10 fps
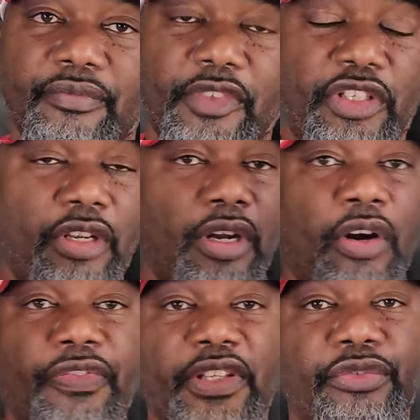
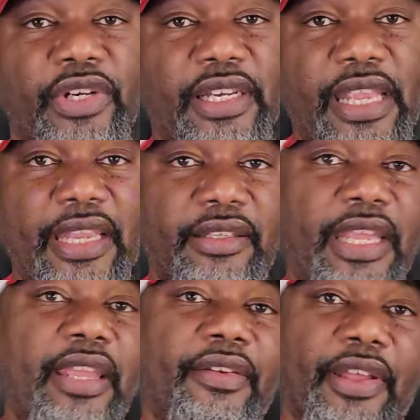your offense really ain't
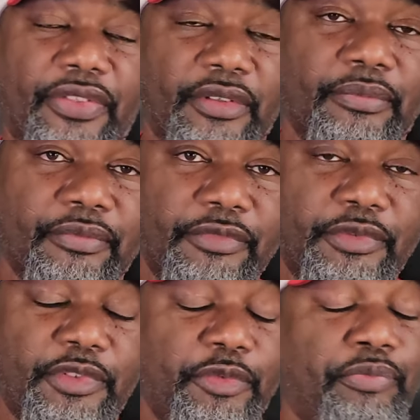did nothing,
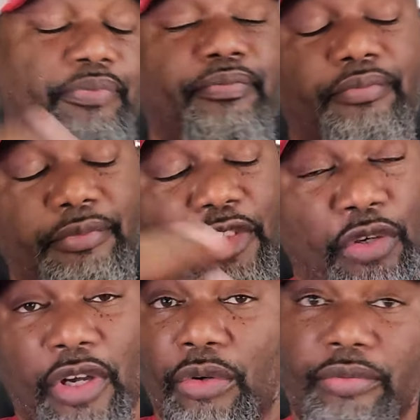
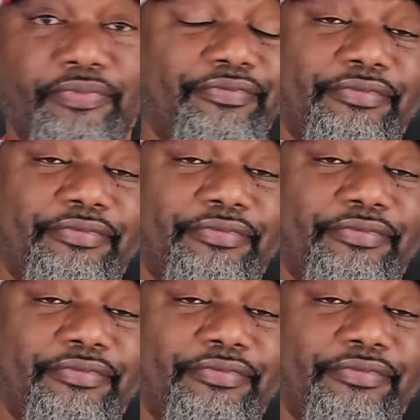you know,